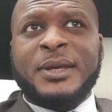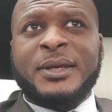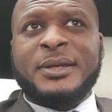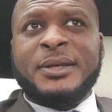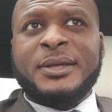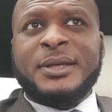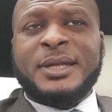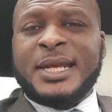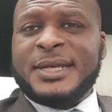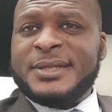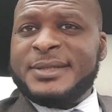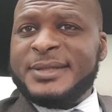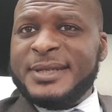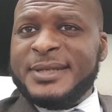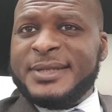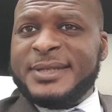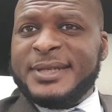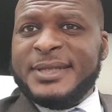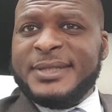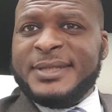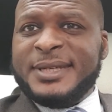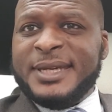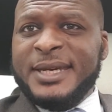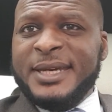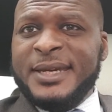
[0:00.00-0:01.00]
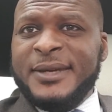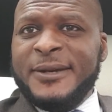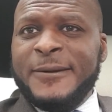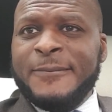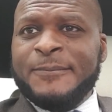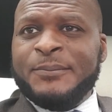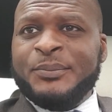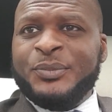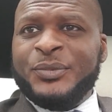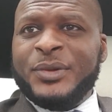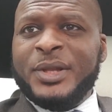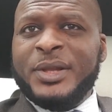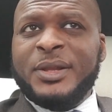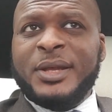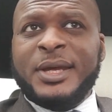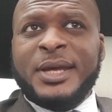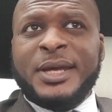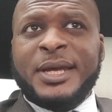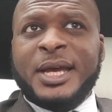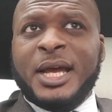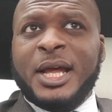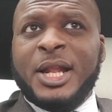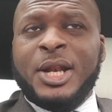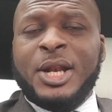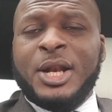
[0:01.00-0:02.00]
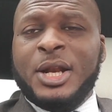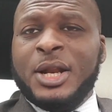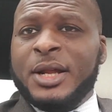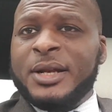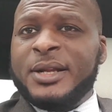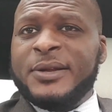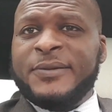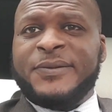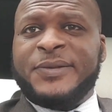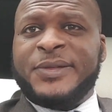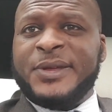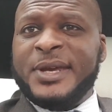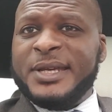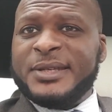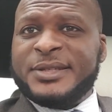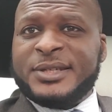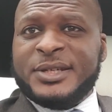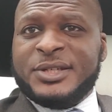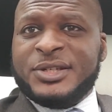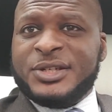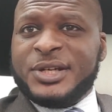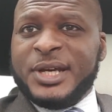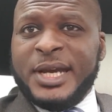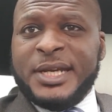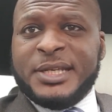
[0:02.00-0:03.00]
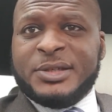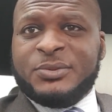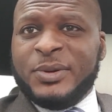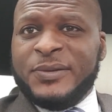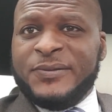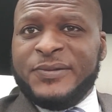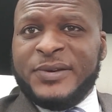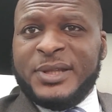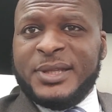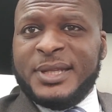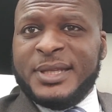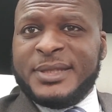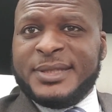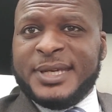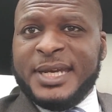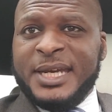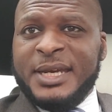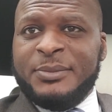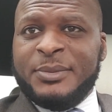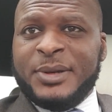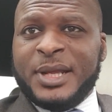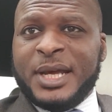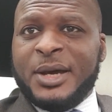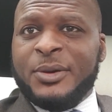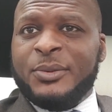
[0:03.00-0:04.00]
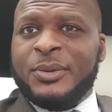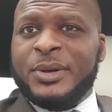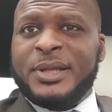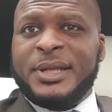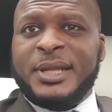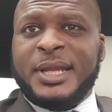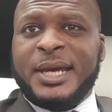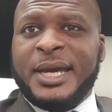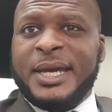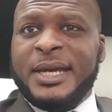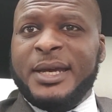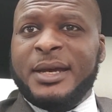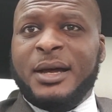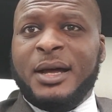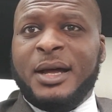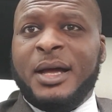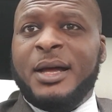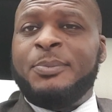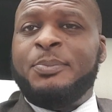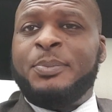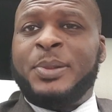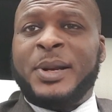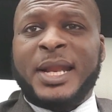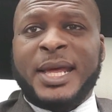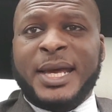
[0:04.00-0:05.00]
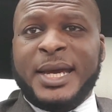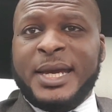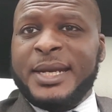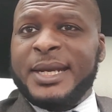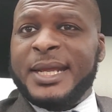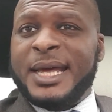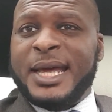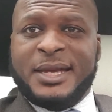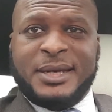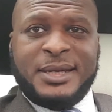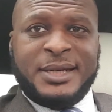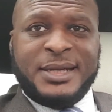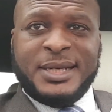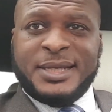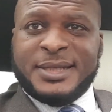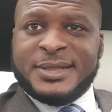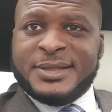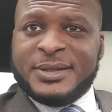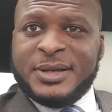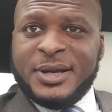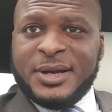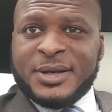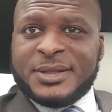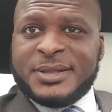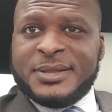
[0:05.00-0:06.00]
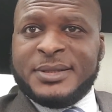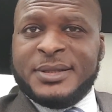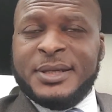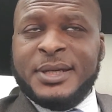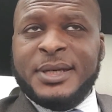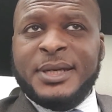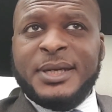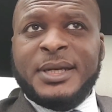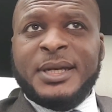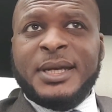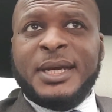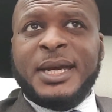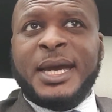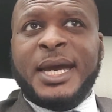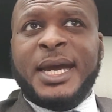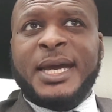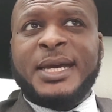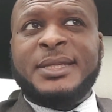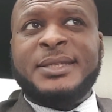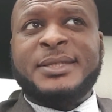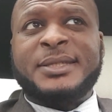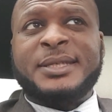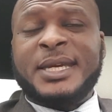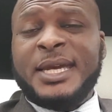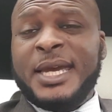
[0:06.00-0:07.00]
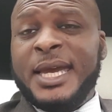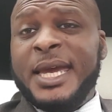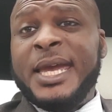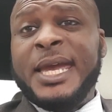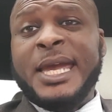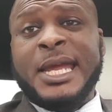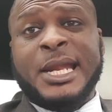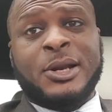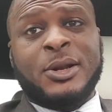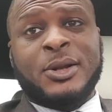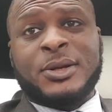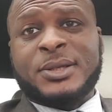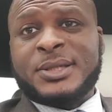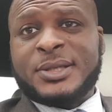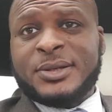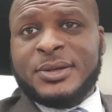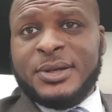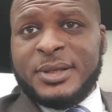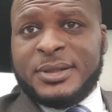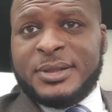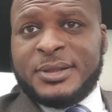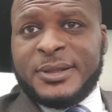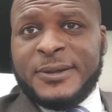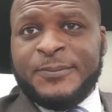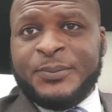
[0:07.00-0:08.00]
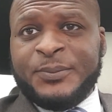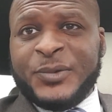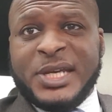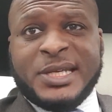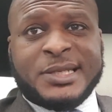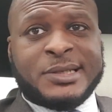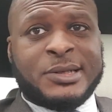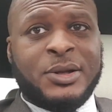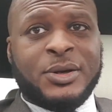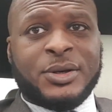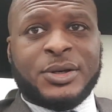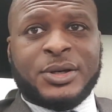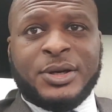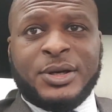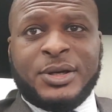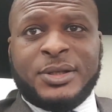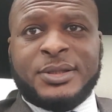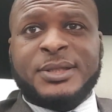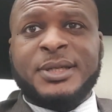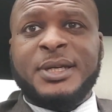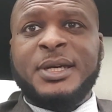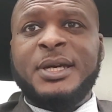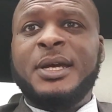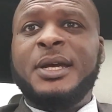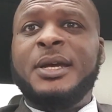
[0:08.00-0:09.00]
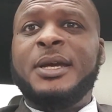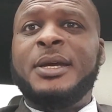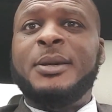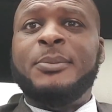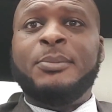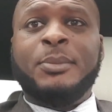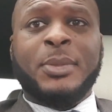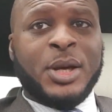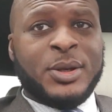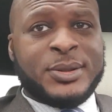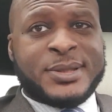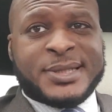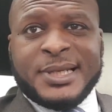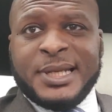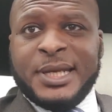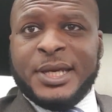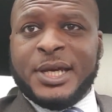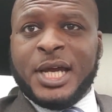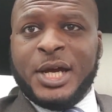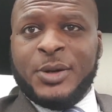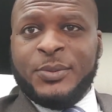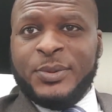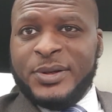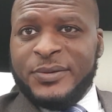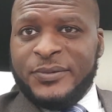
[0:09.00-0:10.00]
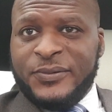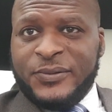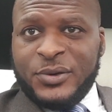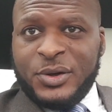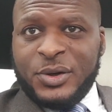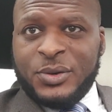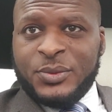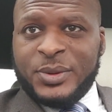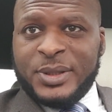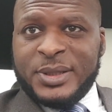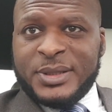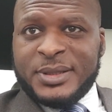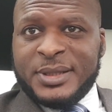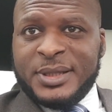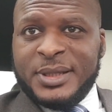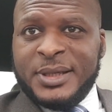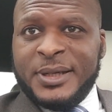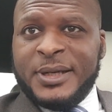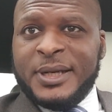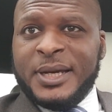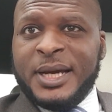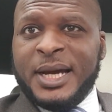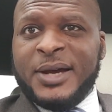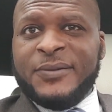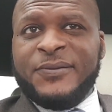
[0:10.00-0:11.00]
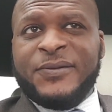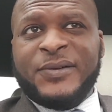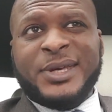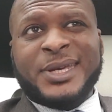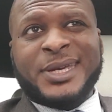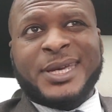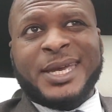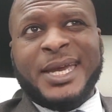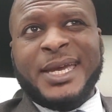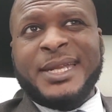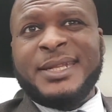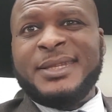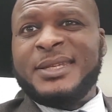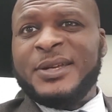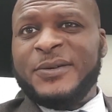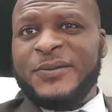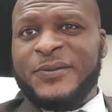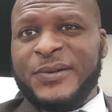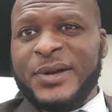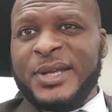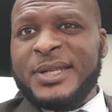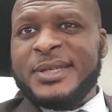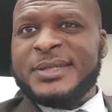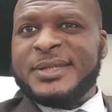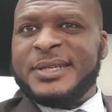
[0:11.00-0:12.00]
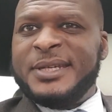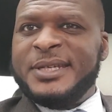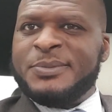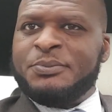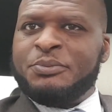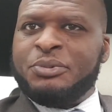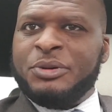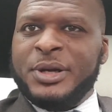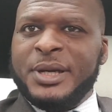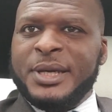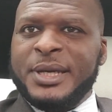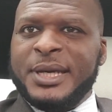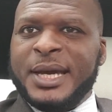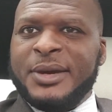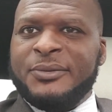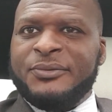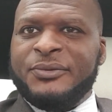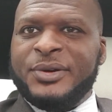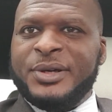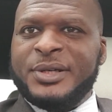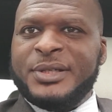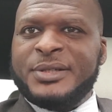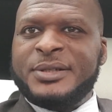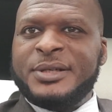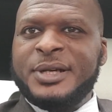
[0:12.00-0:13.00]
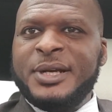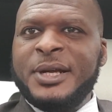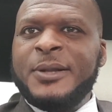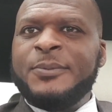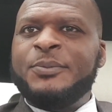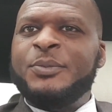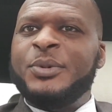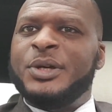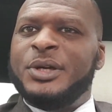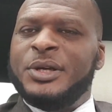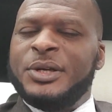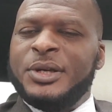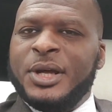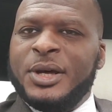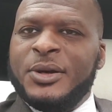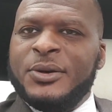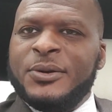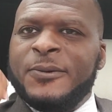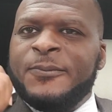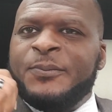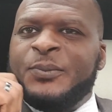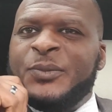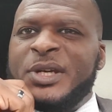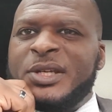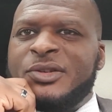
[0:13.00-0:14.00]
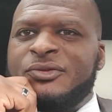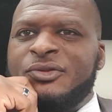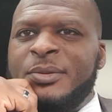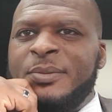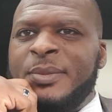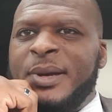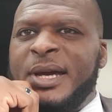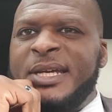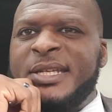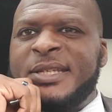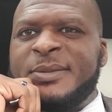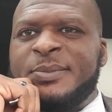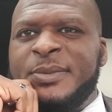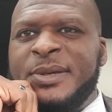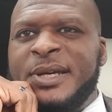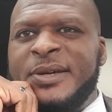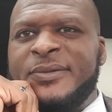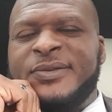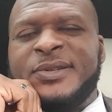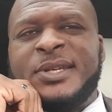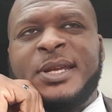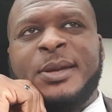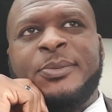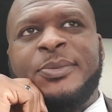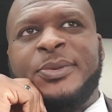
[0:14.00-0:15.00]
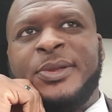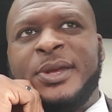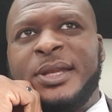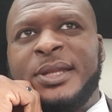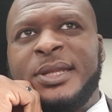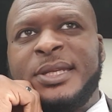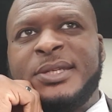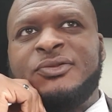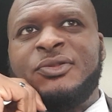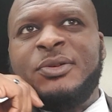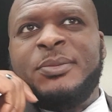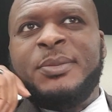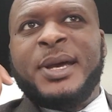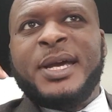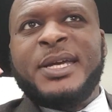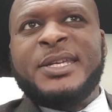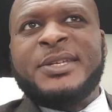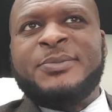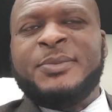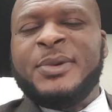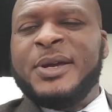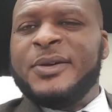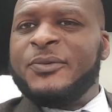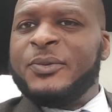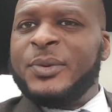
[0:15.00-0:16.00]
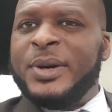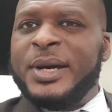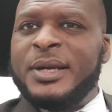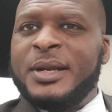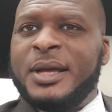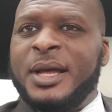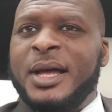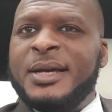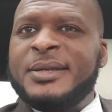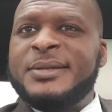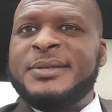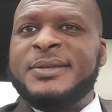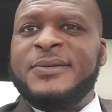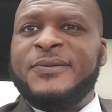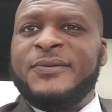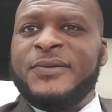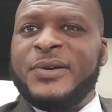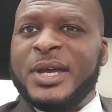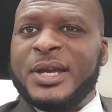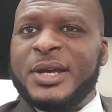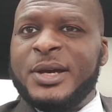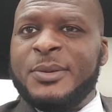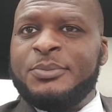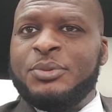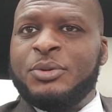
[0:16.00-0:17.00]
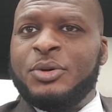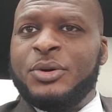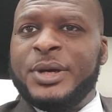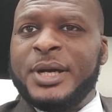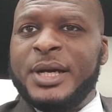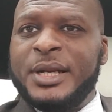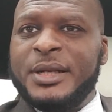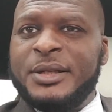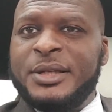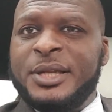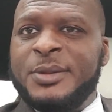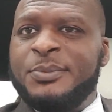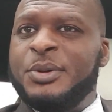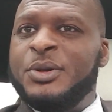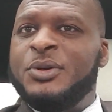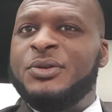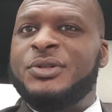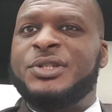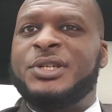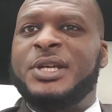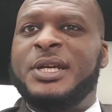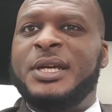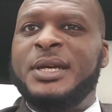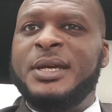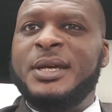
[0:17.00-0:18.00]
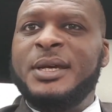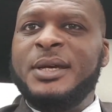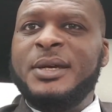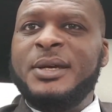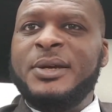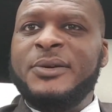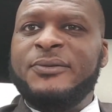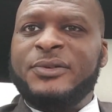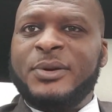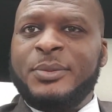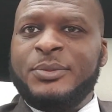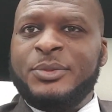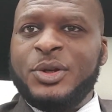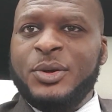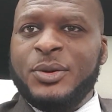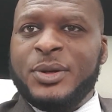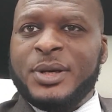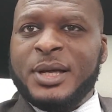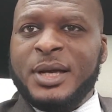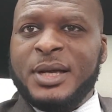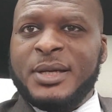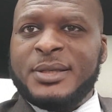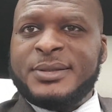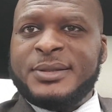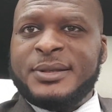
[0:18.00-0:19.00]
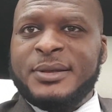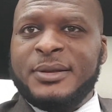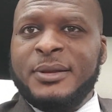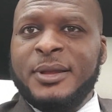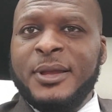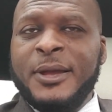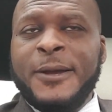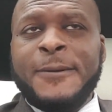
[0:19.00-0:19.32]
Leicester City, a lot of things has changed within the team now and they are playing out of their socks. And he looks good. He's looked good mostly going forward. I think in defence he's pretty average. But you know, this reminds me of something. This reminds me of when Arsene Wenger brought in Debuchy from Newcastle.